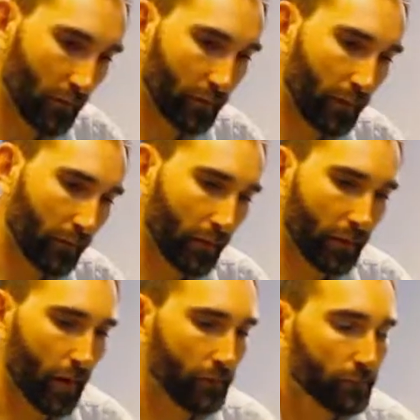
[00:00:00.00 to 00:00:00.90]
Just because I
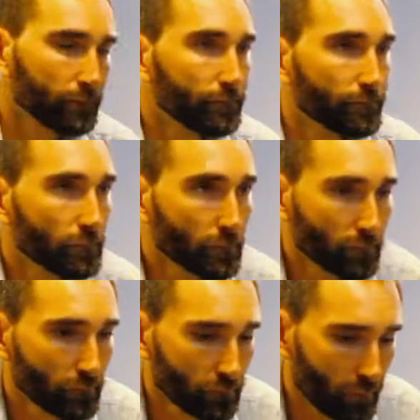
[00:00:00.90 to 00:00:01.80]
can.
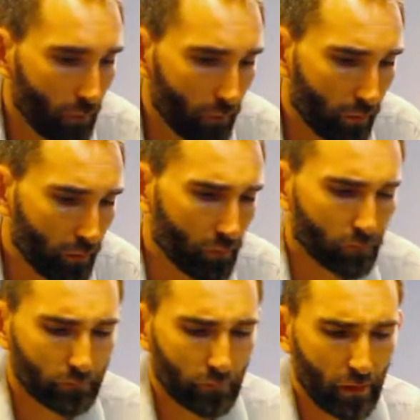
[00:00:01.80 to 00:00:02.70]
2/2,
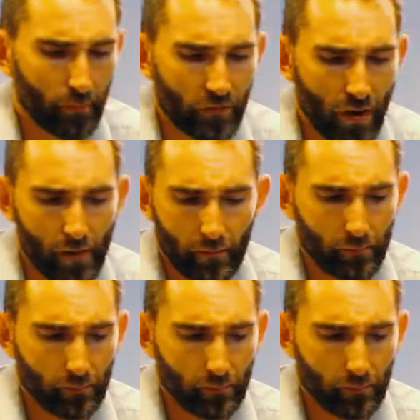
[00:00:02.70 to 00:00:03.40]
Zombie Giant.